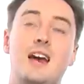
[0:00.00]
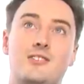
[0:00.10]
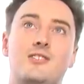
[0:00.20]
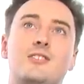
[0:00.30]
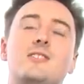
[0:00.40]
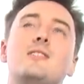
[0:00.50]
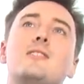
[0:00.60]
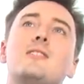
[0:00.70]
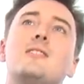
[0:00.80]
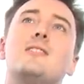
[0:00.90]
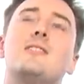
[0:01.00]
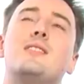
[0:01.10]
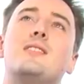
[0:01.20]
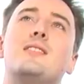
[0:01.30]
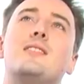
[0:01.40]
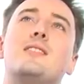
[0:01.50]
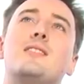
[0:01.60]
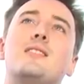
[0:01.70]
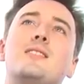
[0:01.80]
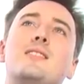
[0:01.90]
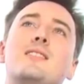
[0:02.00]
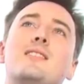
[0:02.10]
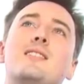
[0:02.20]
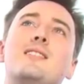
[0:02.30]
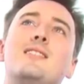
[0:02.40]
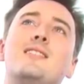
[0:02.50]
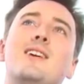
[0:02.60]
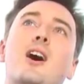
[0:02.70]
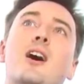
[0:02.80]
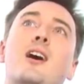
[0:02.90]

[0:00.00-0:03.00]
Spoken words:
[no speech]